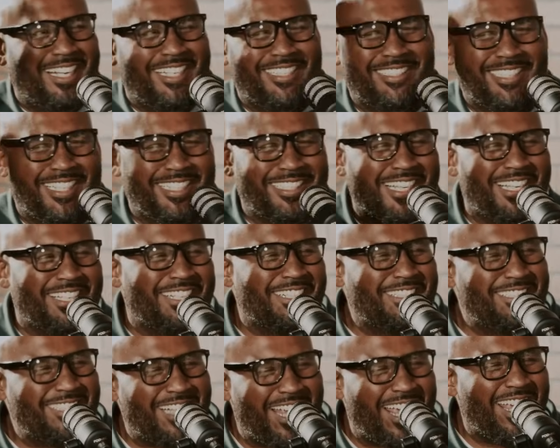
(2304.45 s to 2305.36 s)
It just
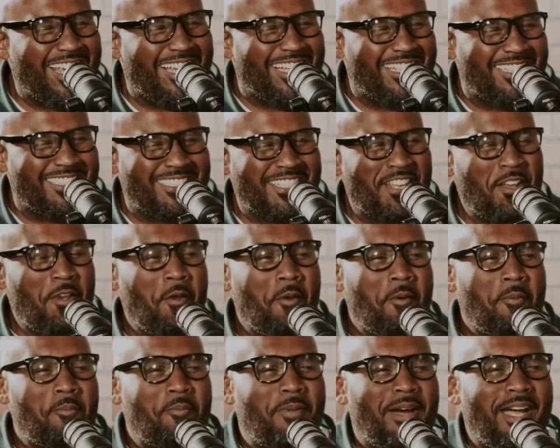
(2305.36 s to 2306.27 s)
interchanged.
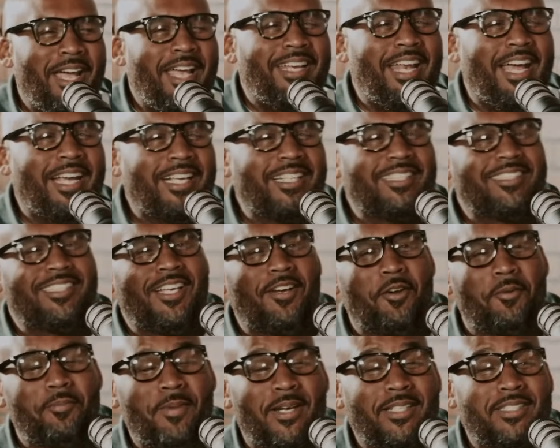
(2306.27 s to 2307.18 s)
And I can
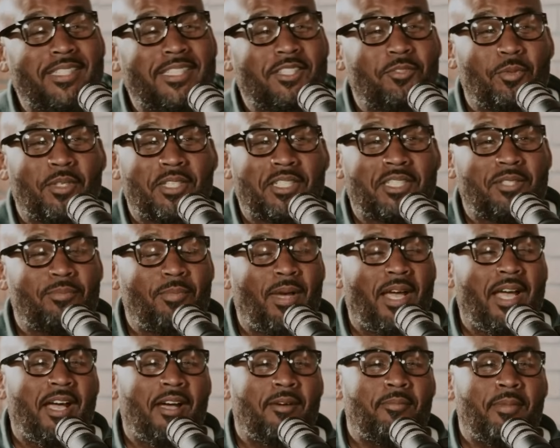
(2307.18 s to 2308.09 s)
talk about this with a
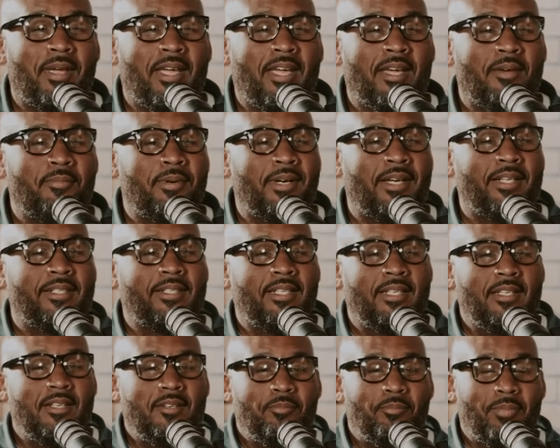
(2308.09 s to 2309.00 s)
smile, man,